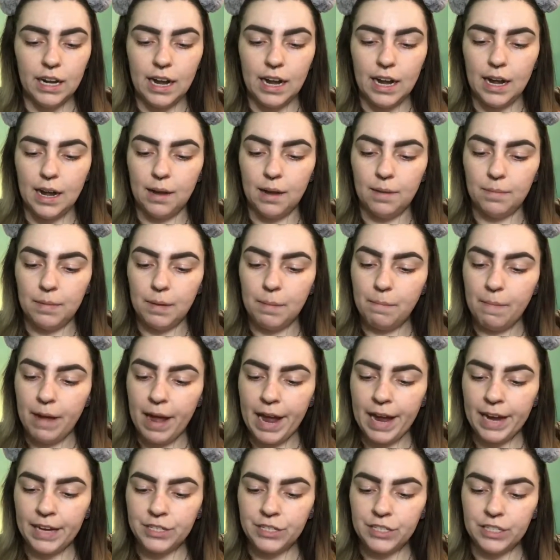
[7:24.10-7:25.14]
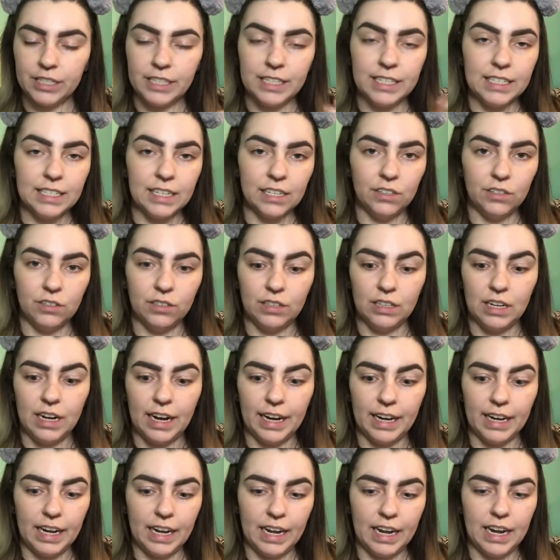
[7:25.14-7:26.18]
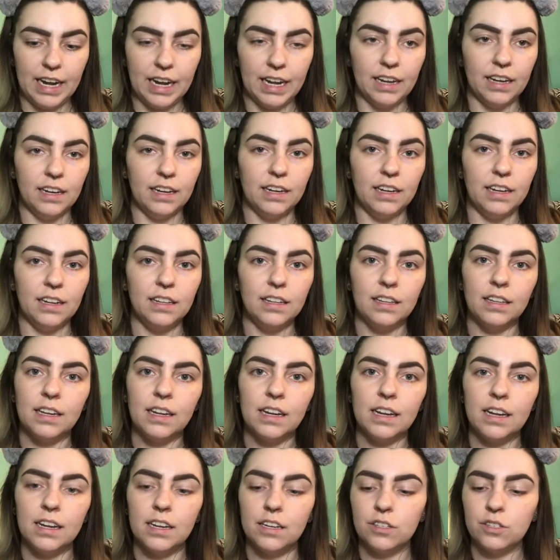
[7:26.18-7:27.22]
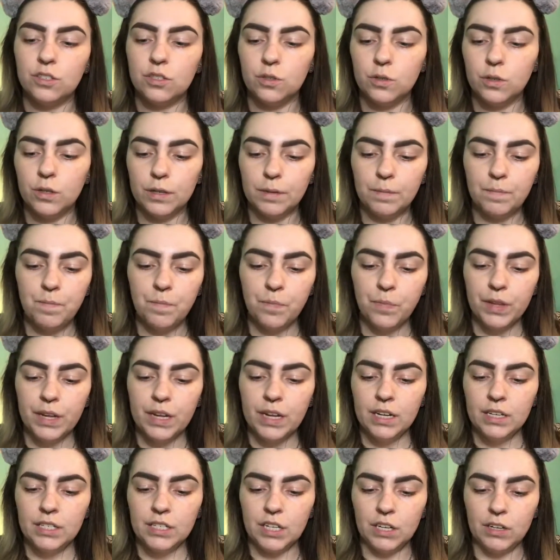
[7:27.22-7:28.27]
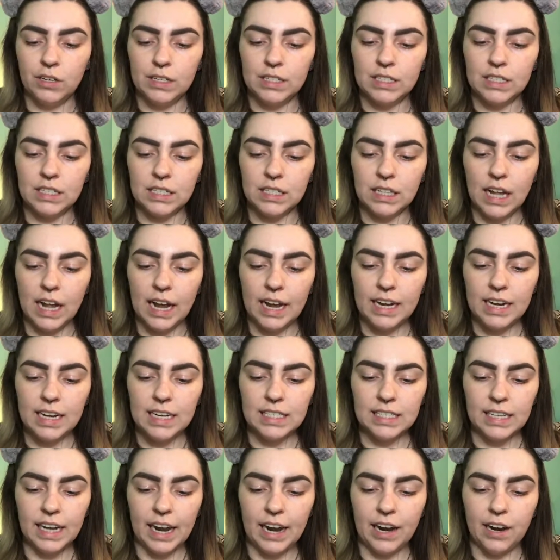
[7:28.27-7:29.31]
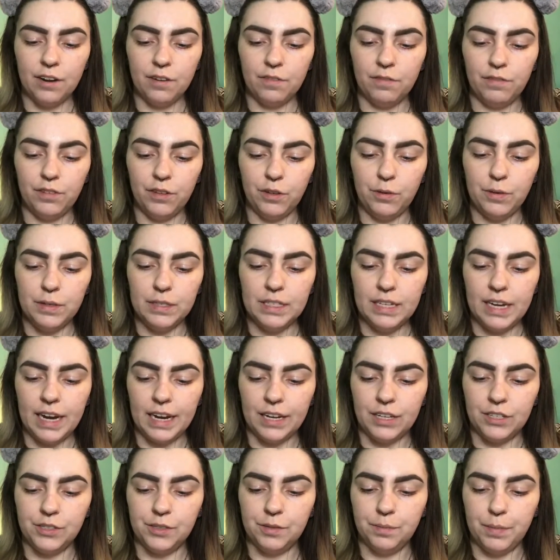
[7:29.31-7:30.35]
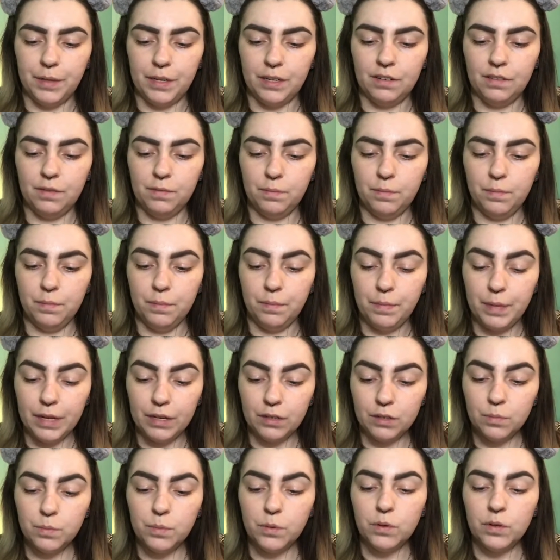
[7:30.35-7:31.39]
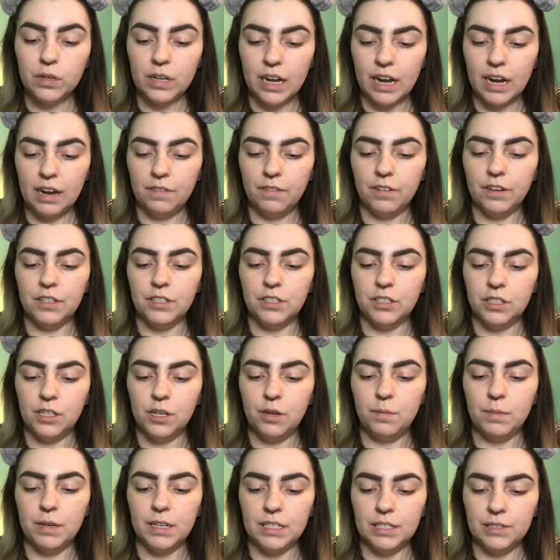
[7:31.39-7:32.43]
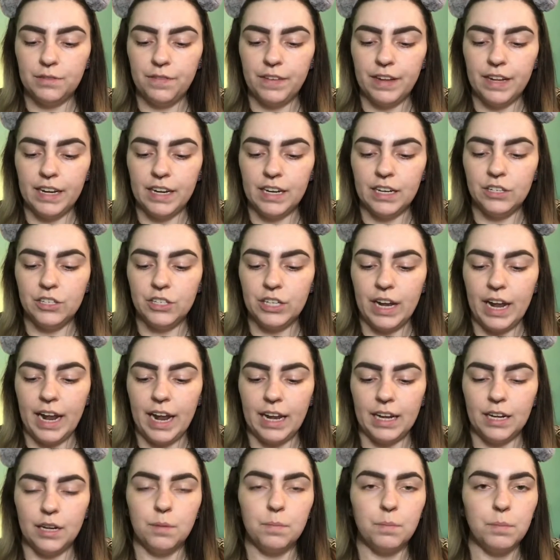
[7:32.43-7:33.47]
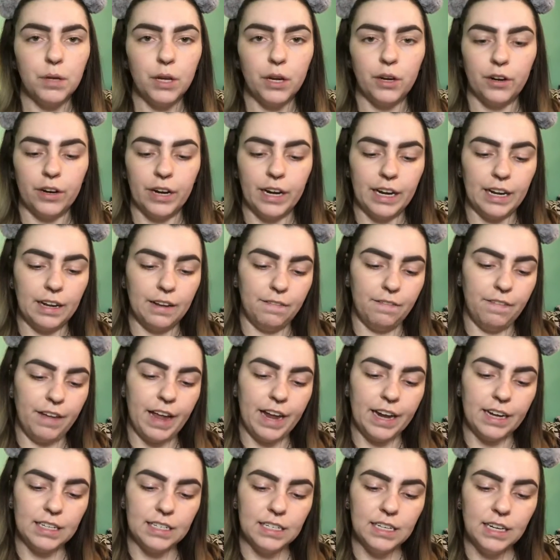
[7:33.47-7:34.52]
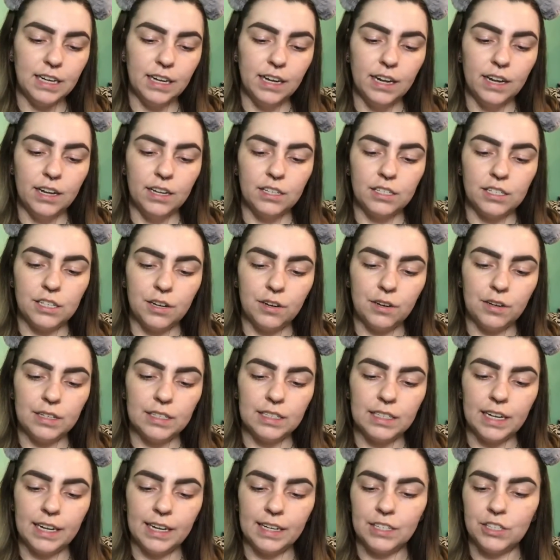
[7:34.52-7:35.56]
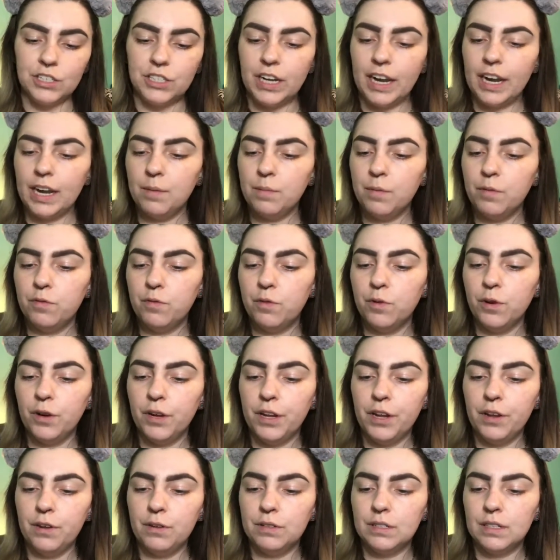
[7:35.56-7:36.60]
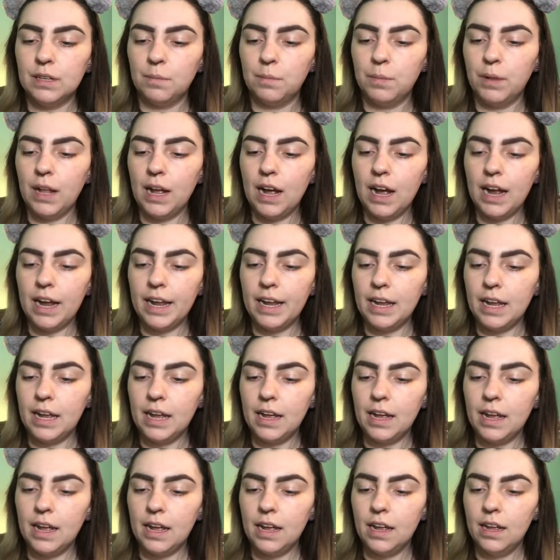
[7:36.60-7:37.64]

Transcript: match, at least it looked like in the store. So it's light as air, fluid texture, buildable coverage, luminous finish, and blurring effect. So it says shake before use, apply